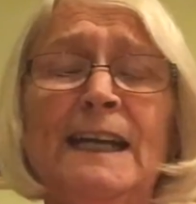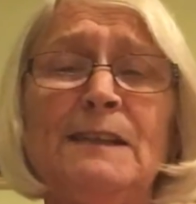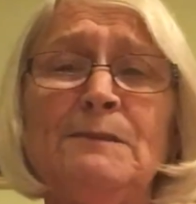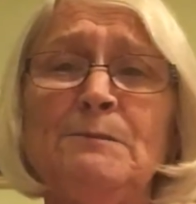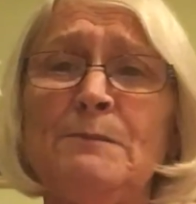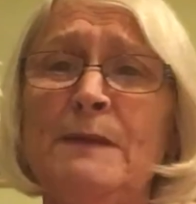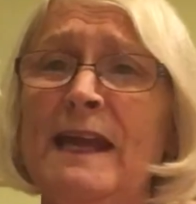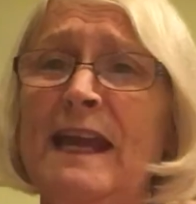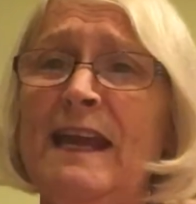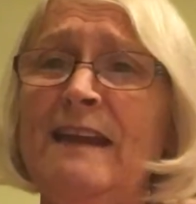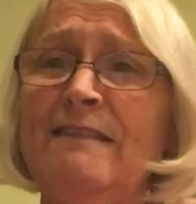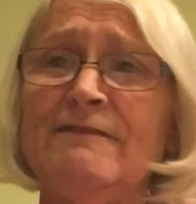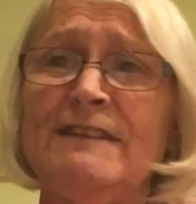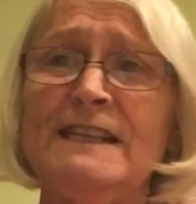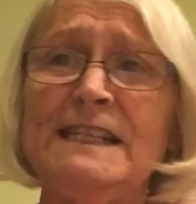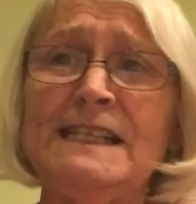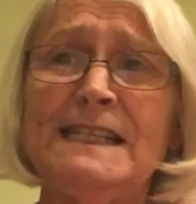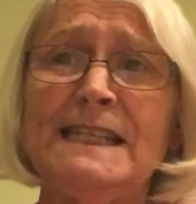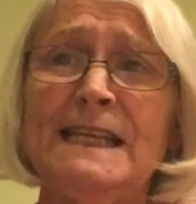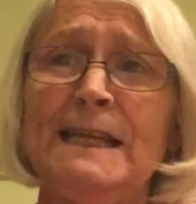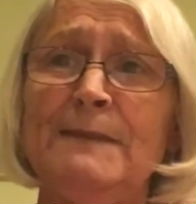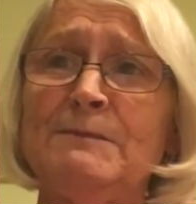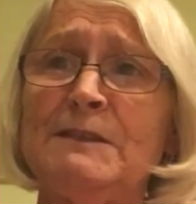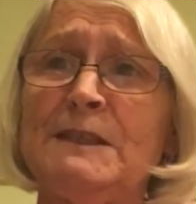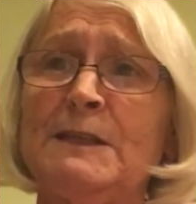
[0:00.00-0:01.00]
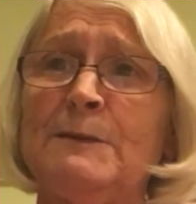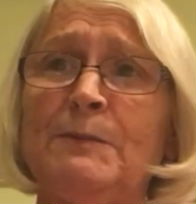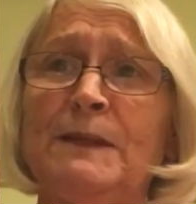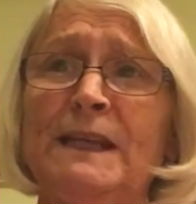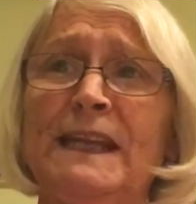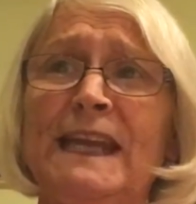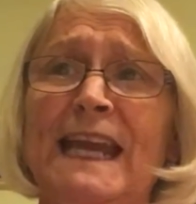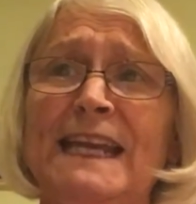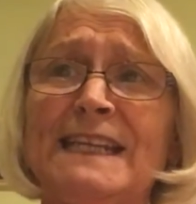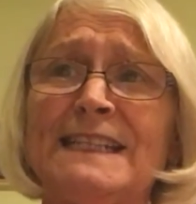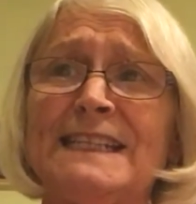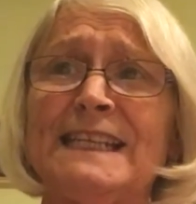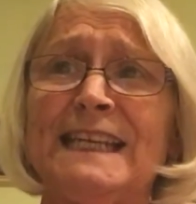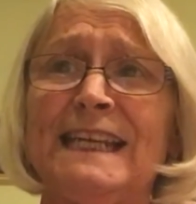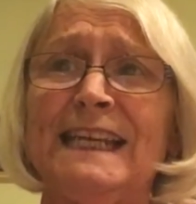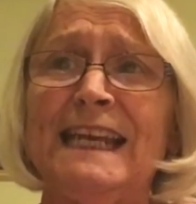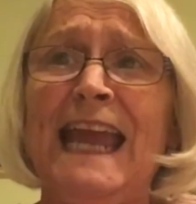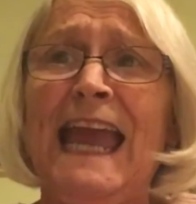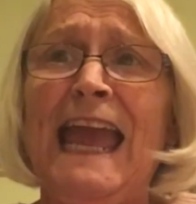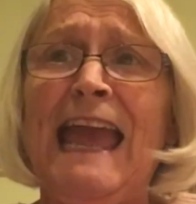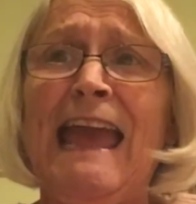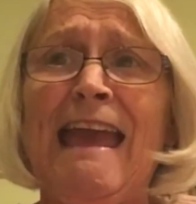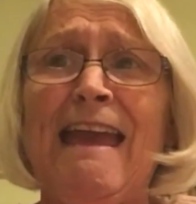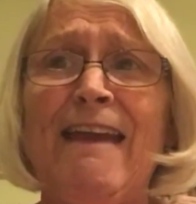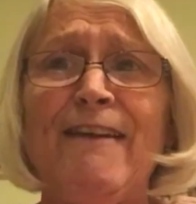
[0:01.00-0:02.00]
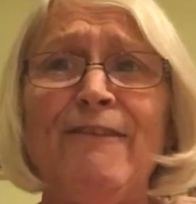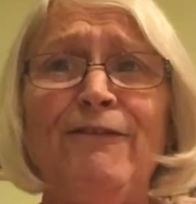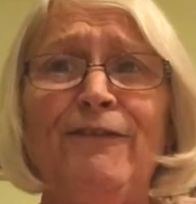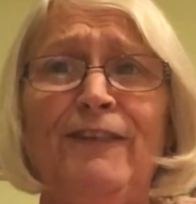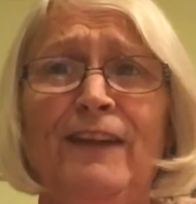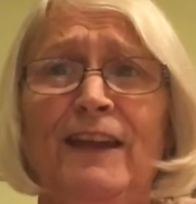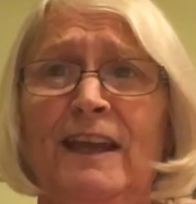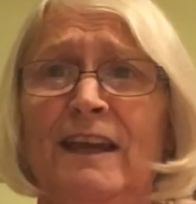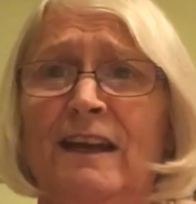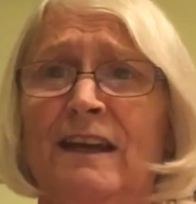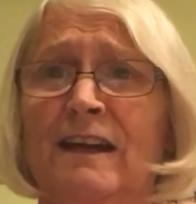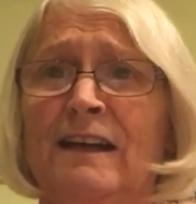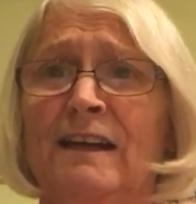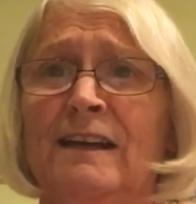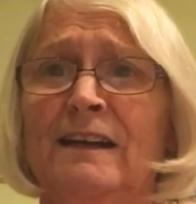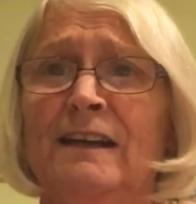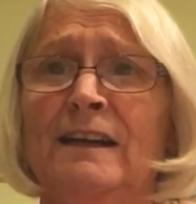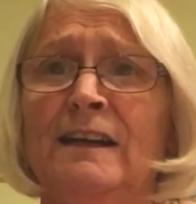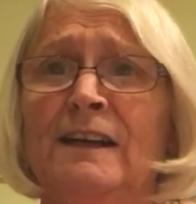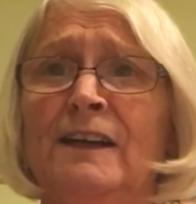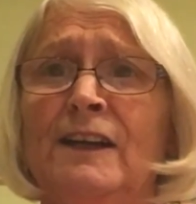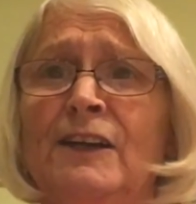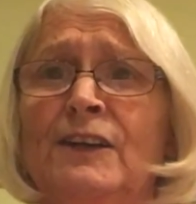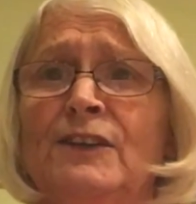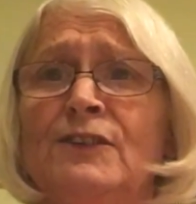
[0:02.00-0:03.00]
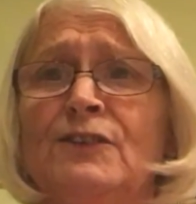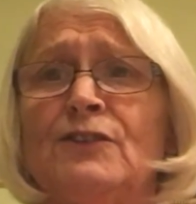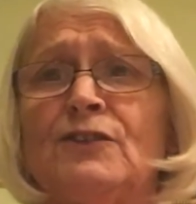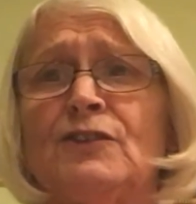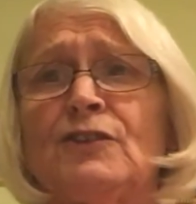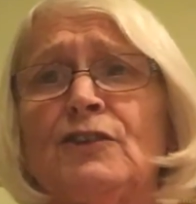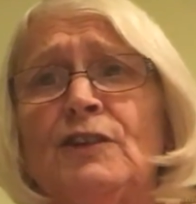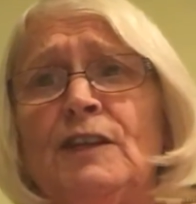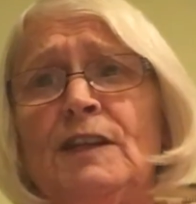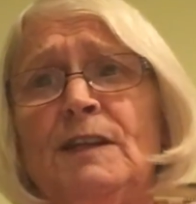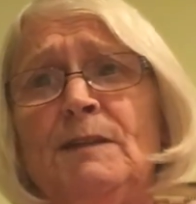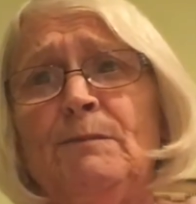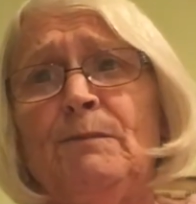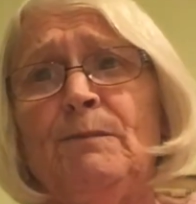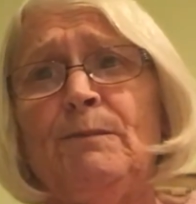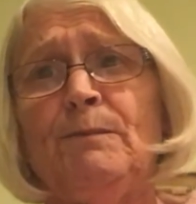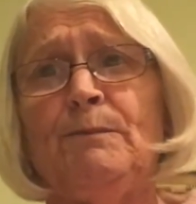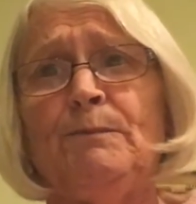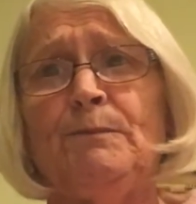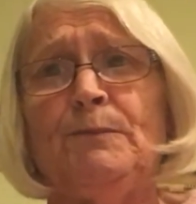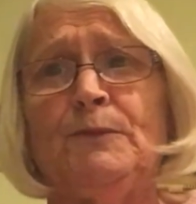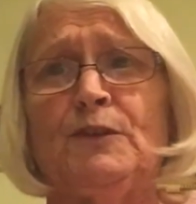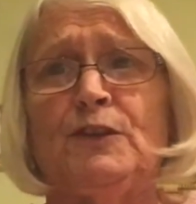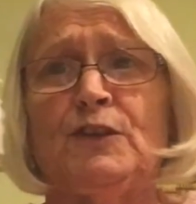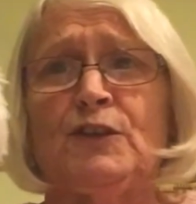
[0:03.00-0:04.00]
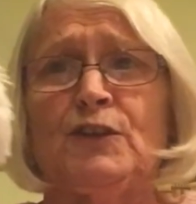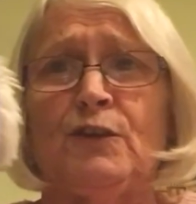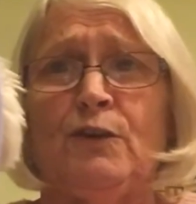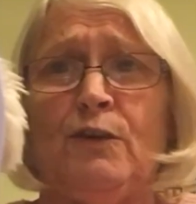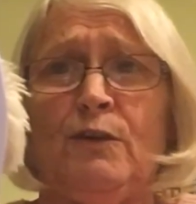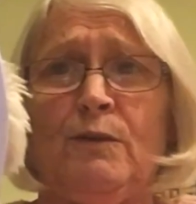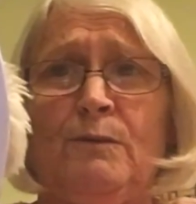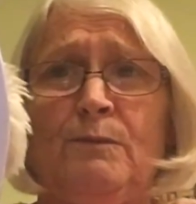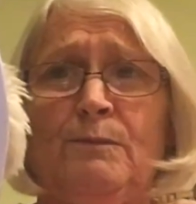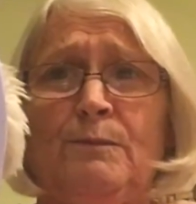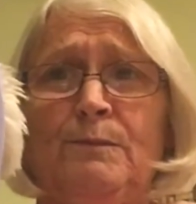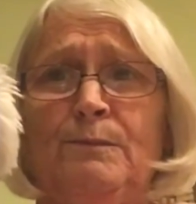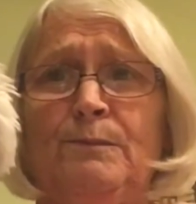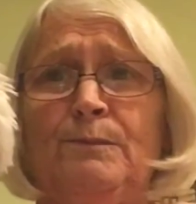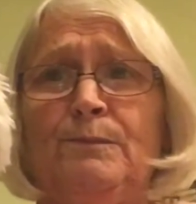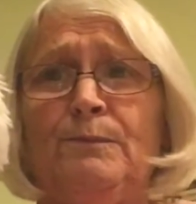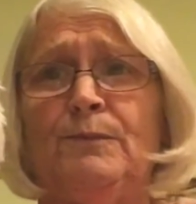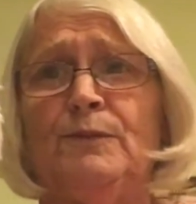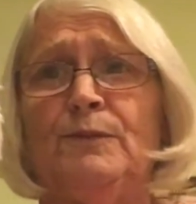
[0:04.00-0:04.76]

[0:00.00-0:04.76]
and Mary seemed to be getting heavier. Trip, trop,